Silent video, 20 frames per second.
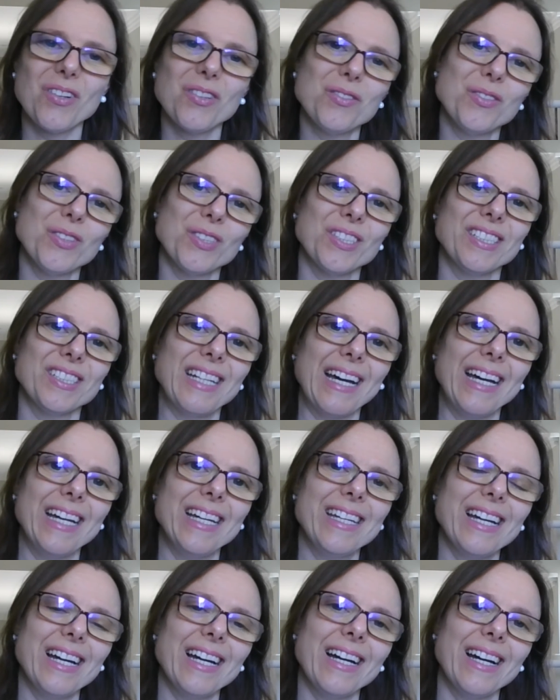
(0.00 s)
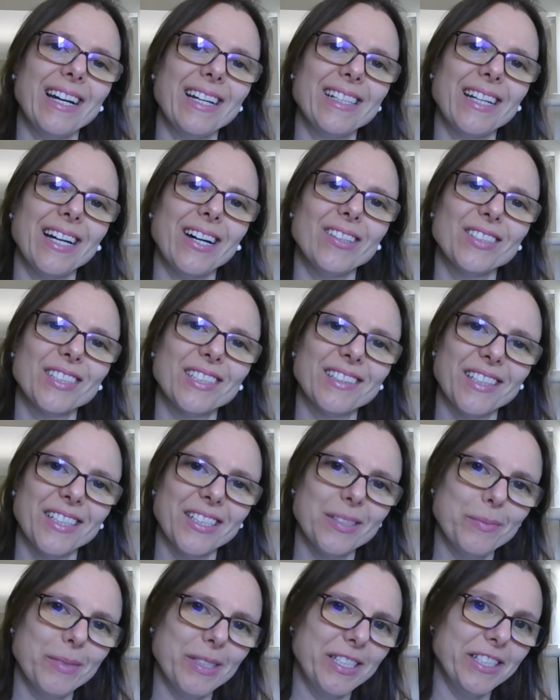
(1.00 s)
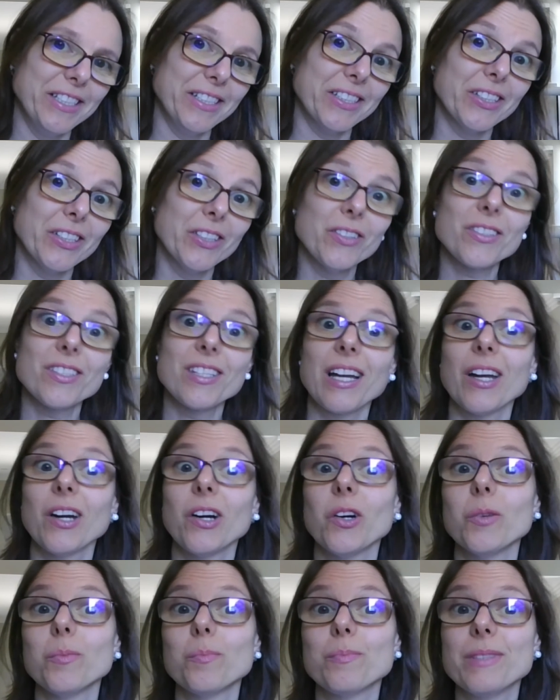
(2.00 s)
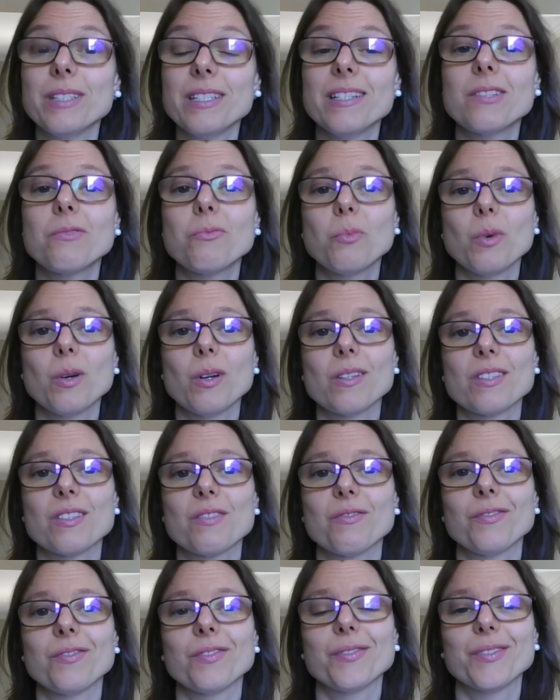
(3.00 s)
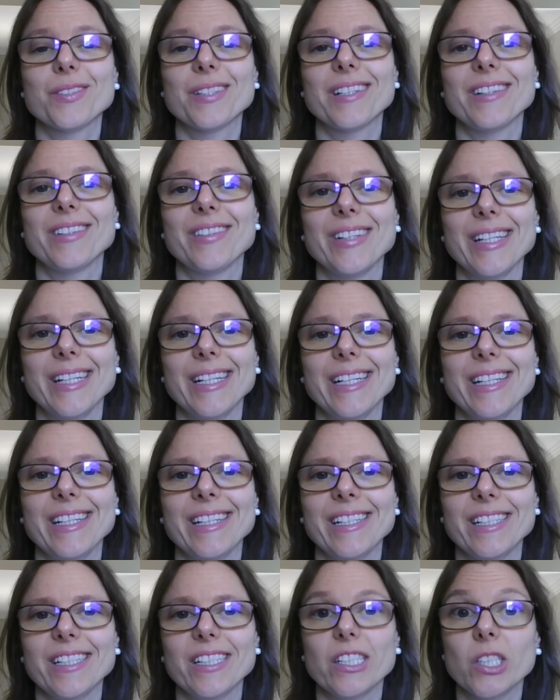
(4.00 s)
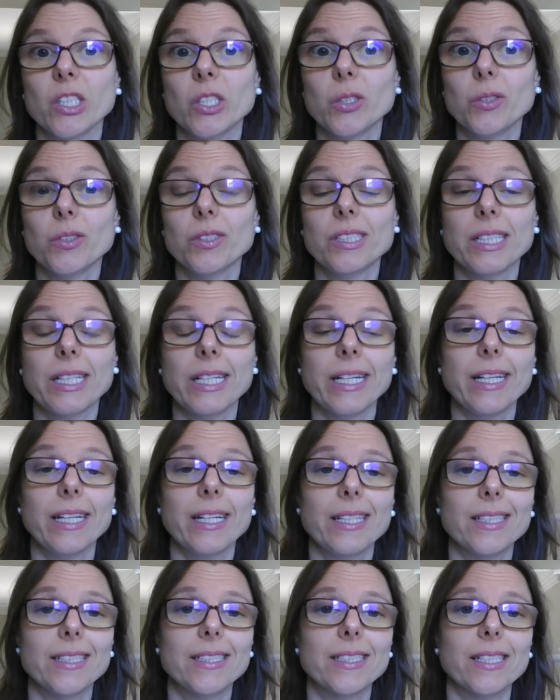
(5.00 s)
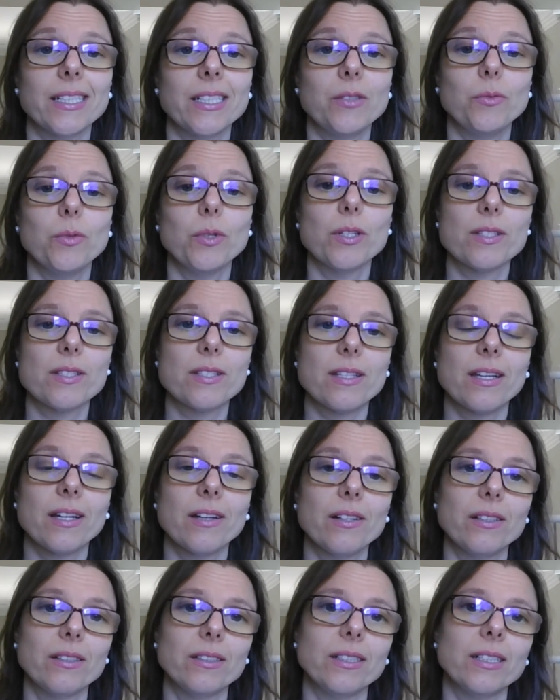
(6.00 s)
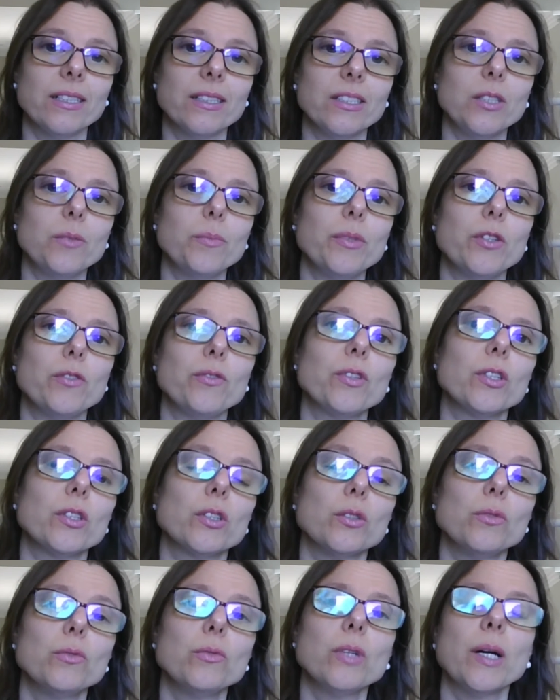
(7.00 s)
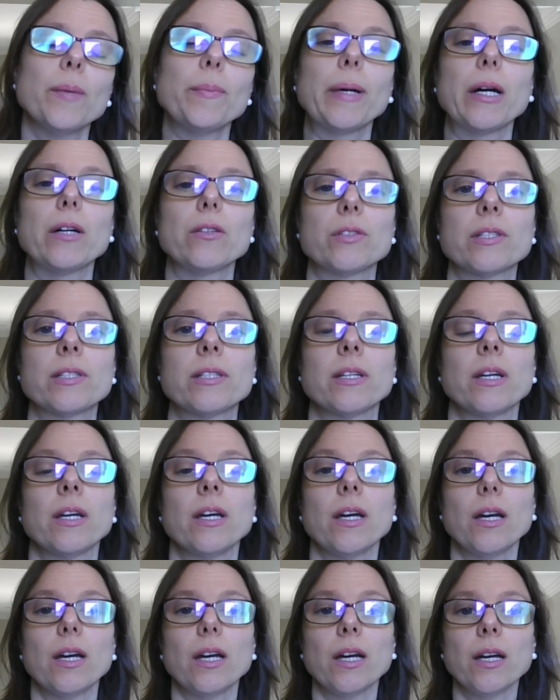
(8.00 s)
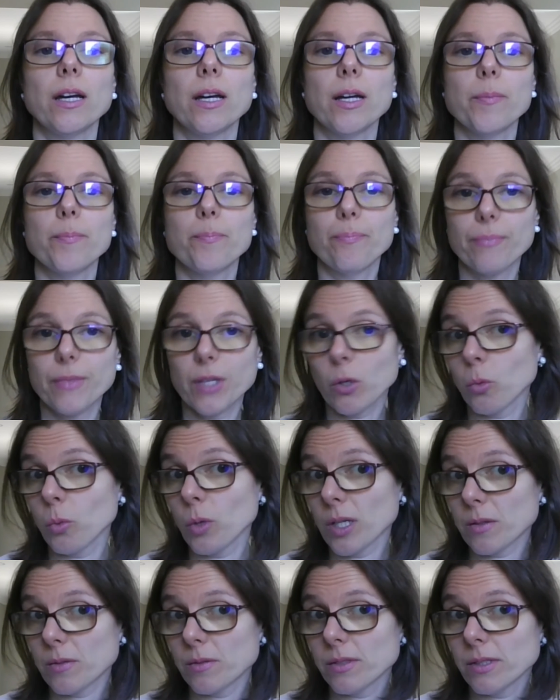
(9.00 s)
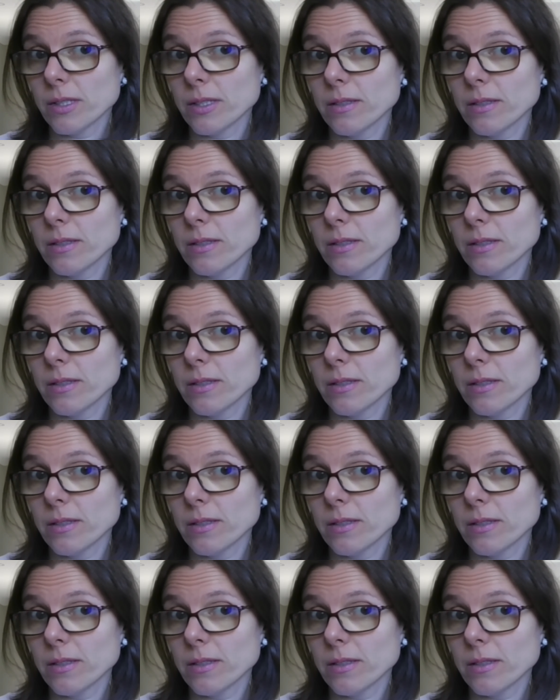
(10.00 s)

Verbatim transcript: all for today. I now declare the meeting closed. I hope this was very uh, good and it was uh, a little bit of a clue about um, what